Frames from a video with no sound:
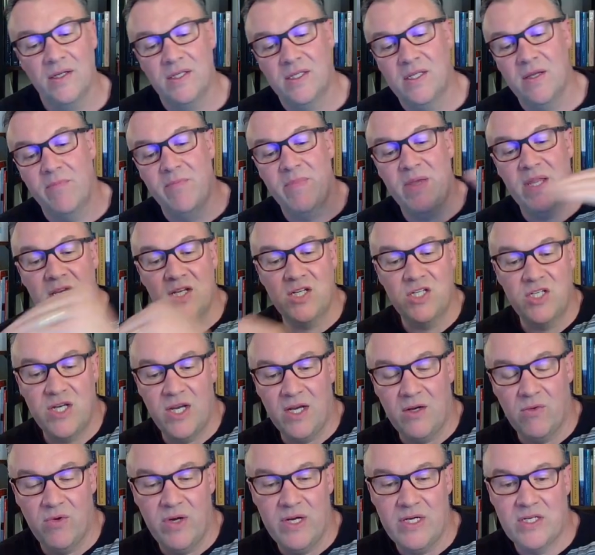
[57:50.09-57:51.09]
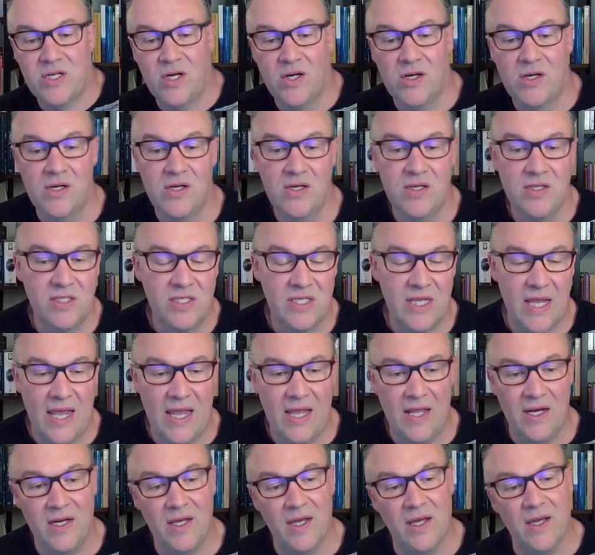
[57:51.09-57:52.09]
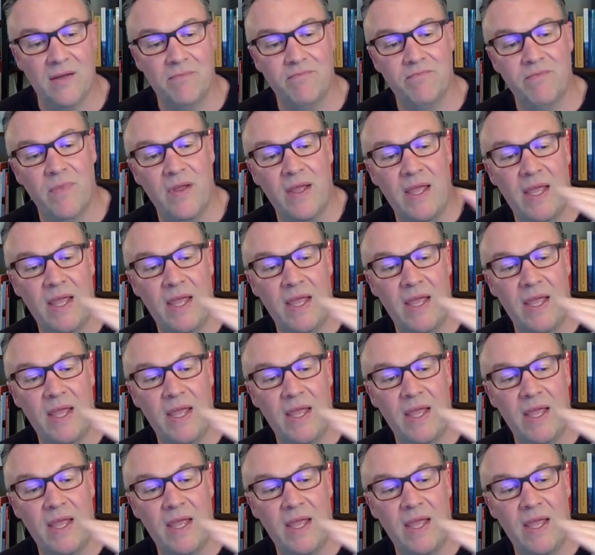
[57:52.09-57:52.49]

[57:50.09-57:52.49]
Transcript: diminishing returns and a